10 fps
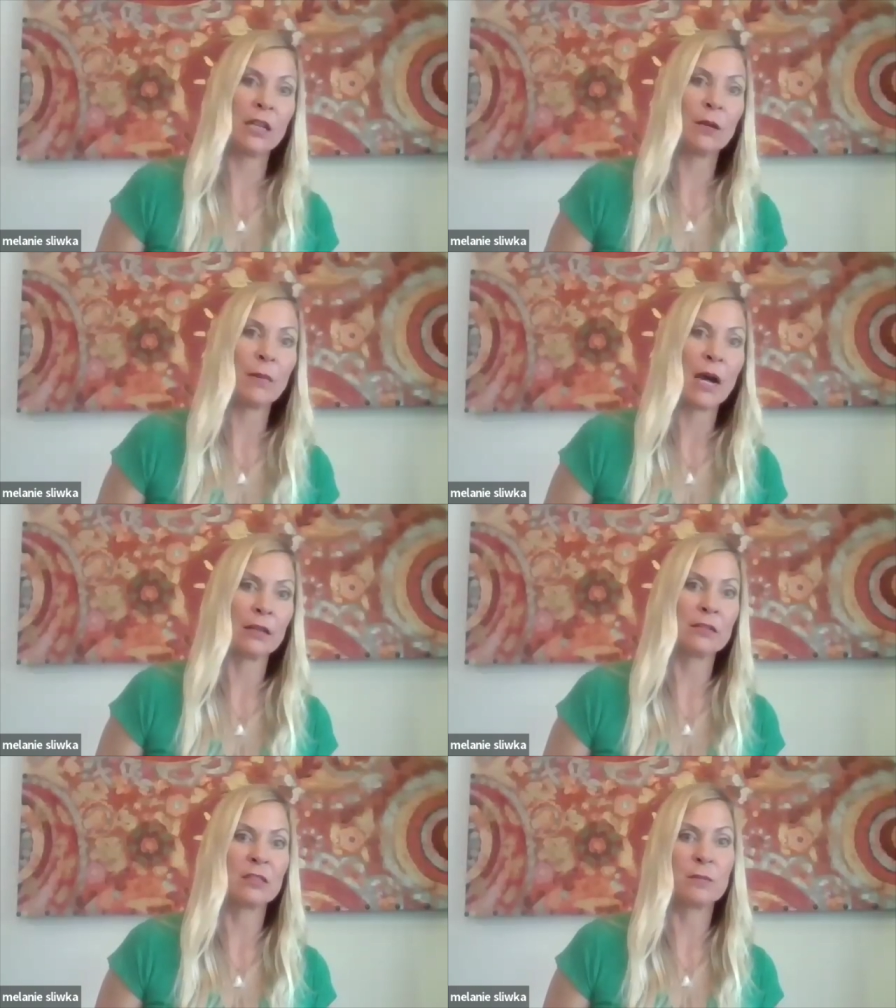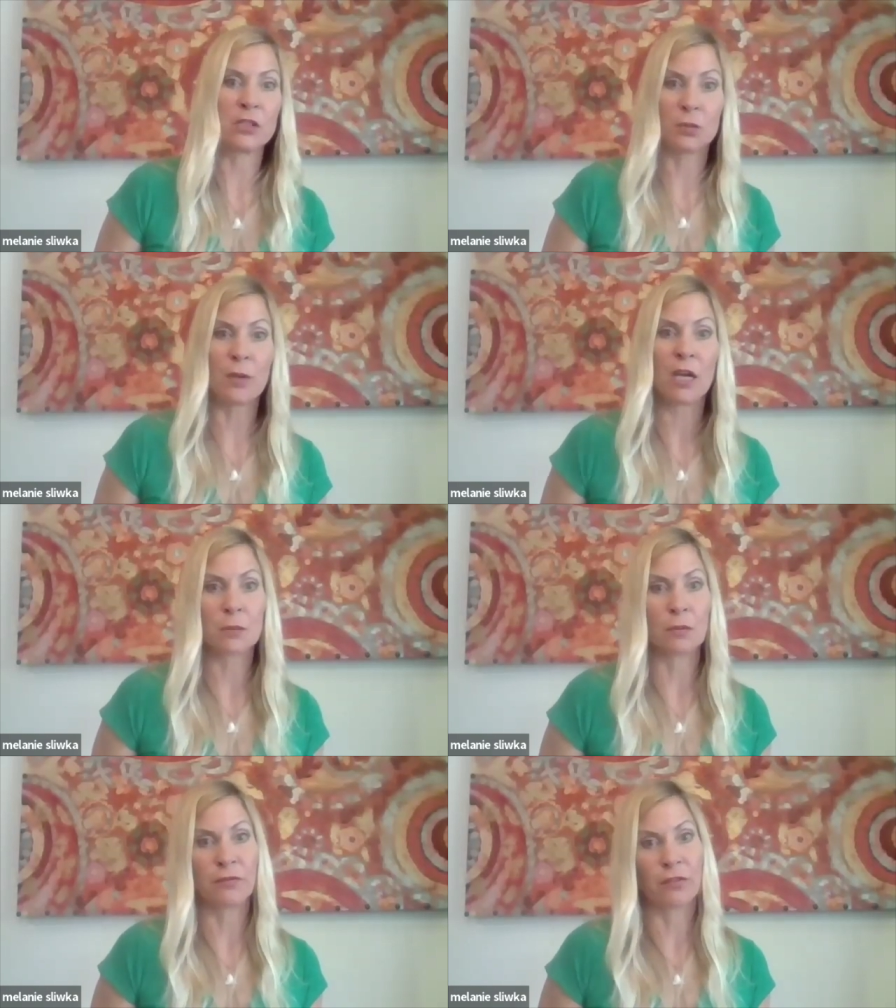antibiotics as much as
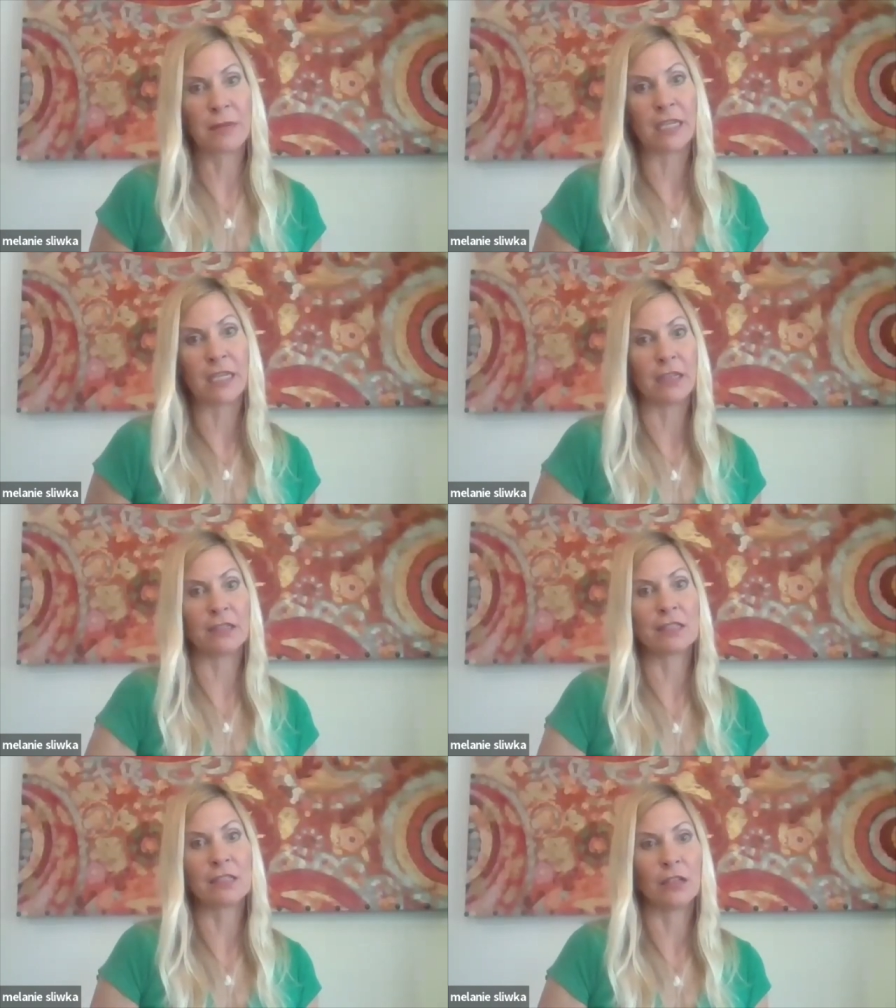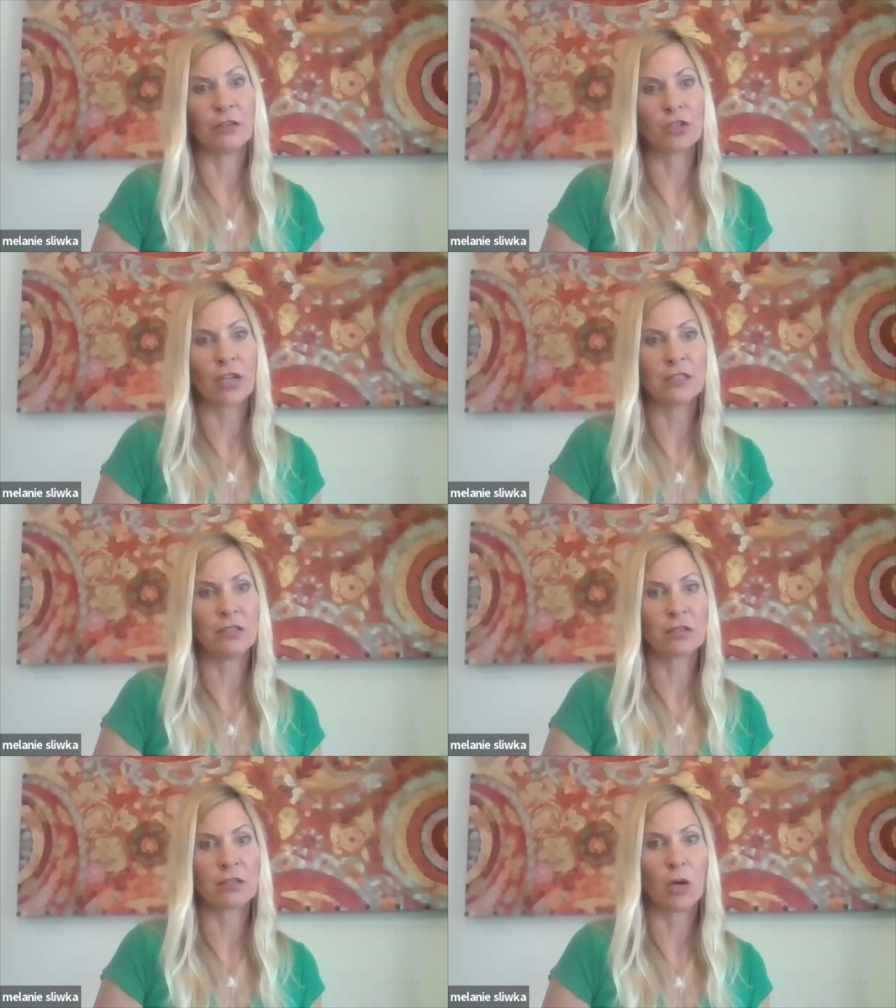possible for my kids, you know, tried to
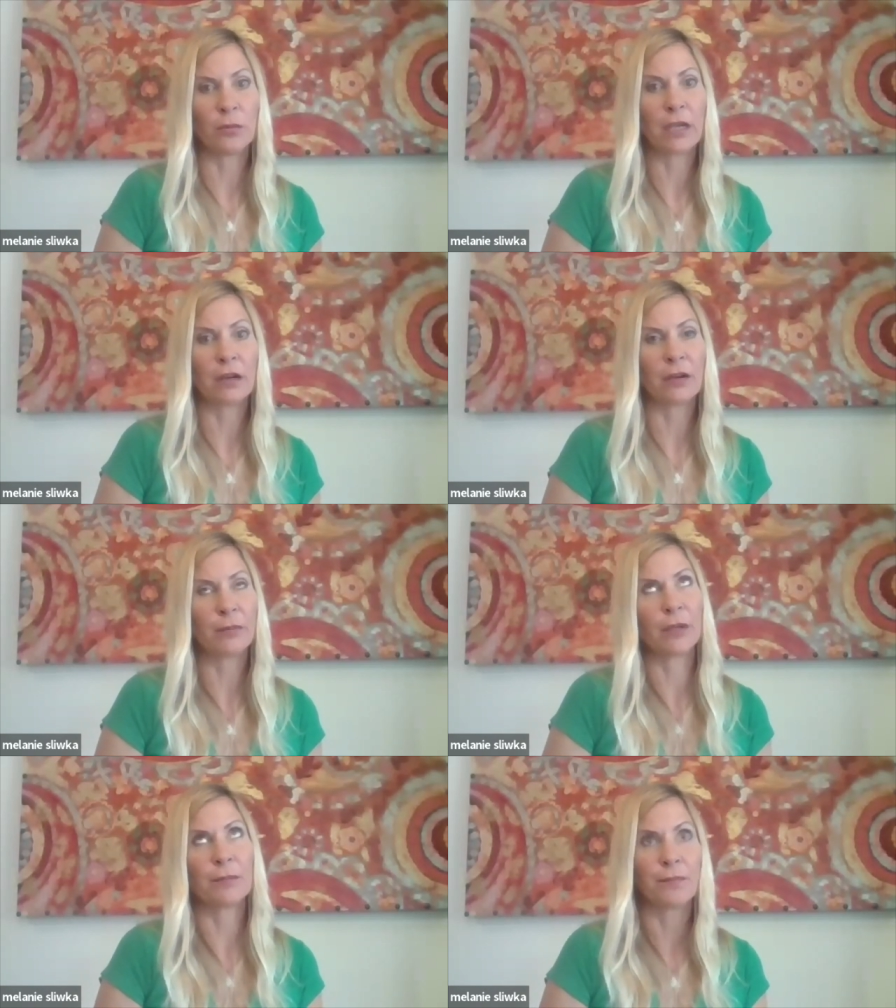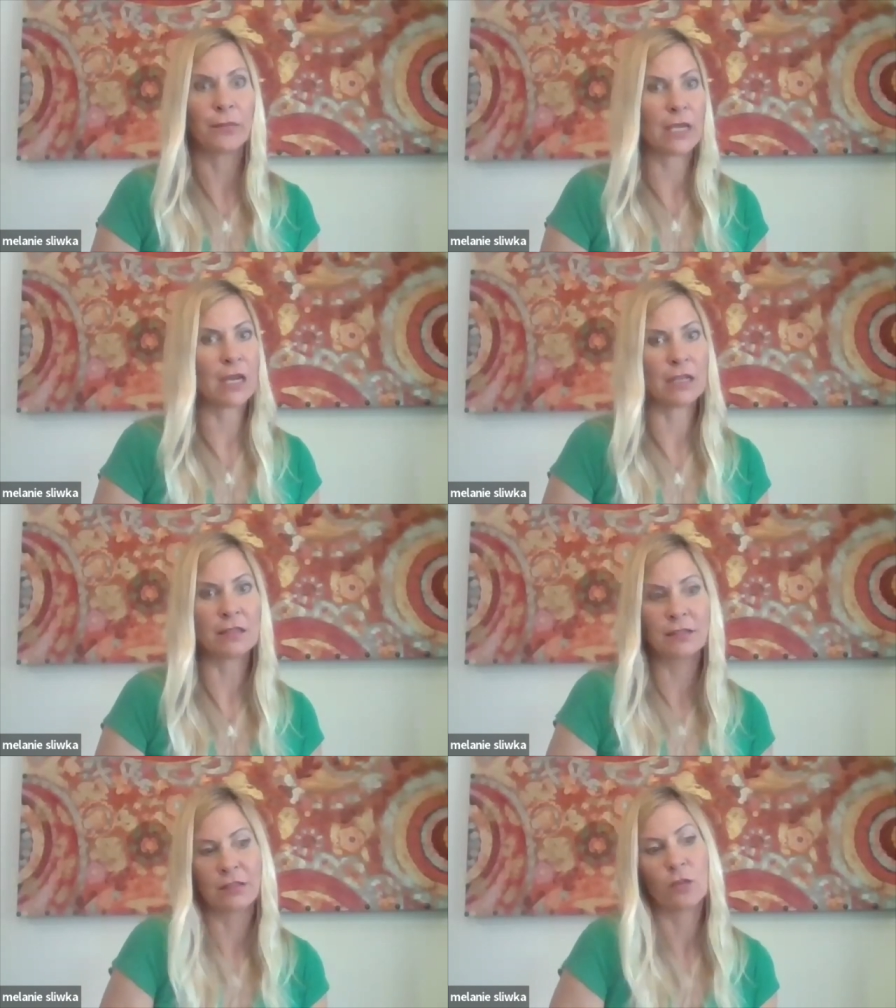do some home care, but yeah,
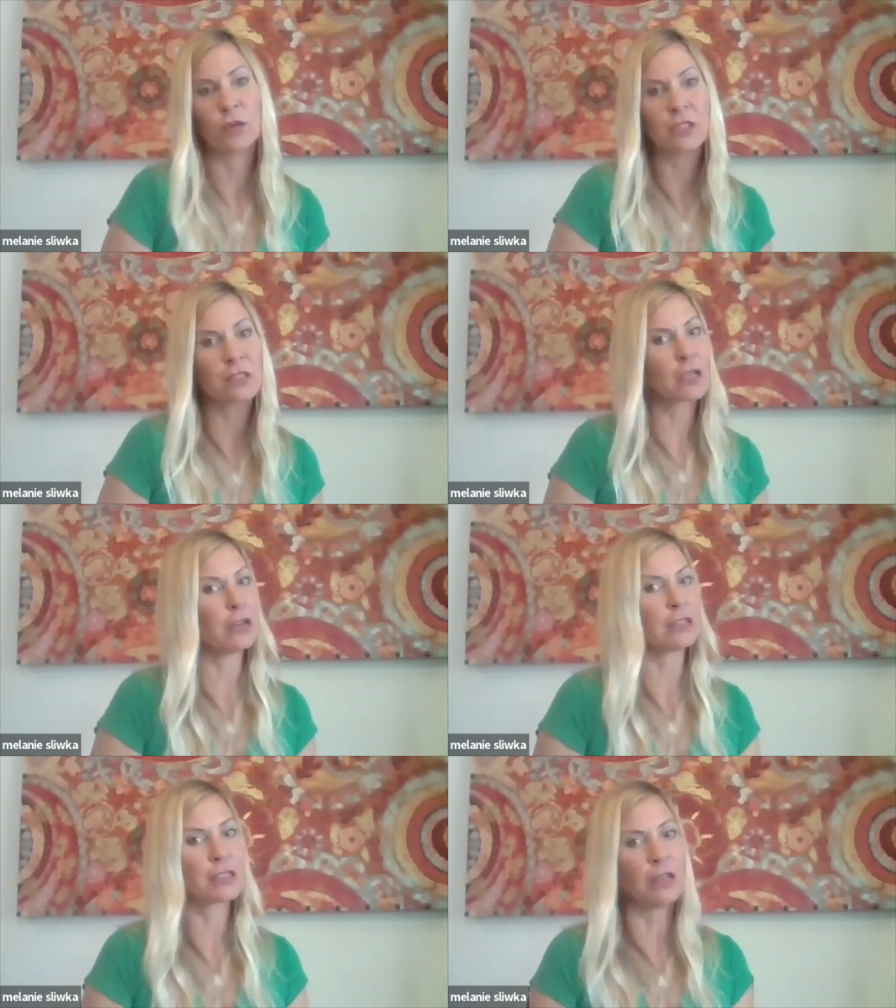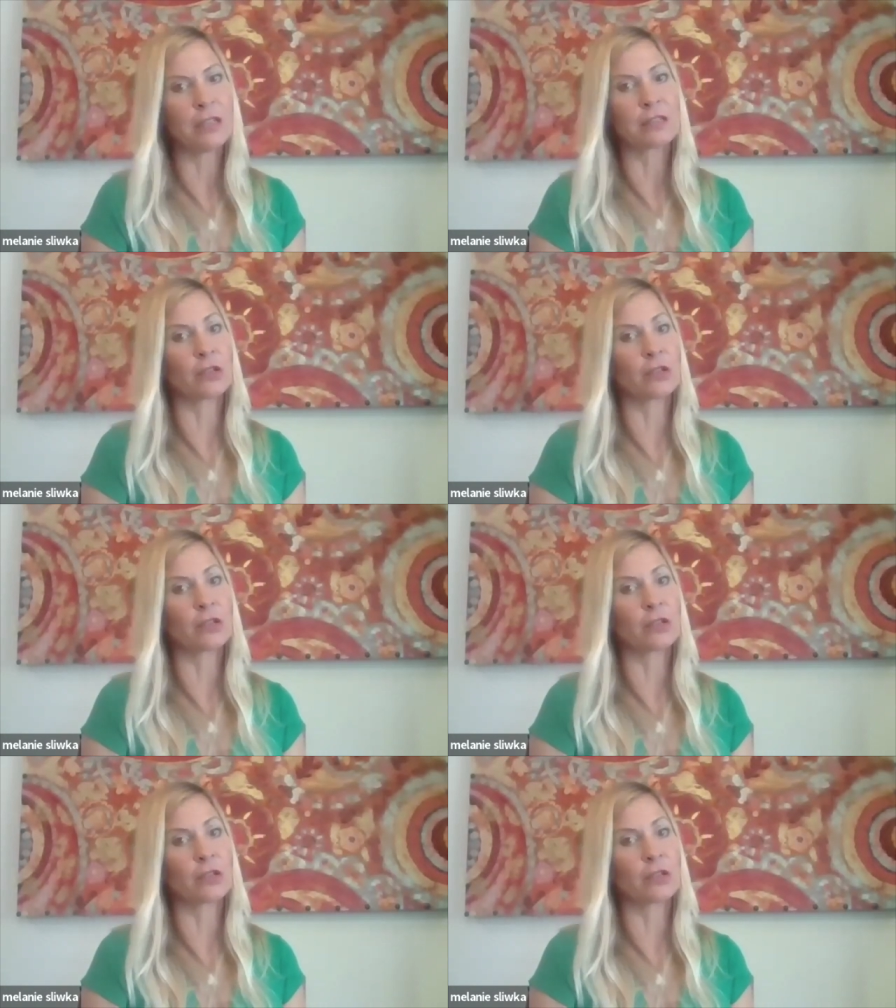it's once it's gone, it's gone.